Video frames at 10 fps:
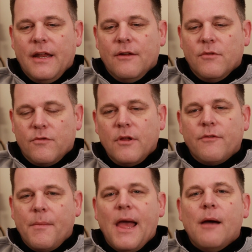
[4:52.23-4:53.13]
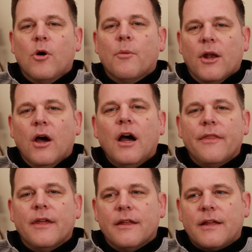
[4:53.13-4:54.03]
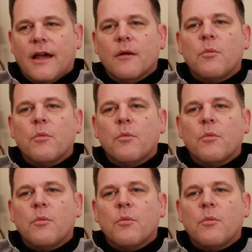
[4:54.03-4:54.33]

And it was really from that moment on that it kind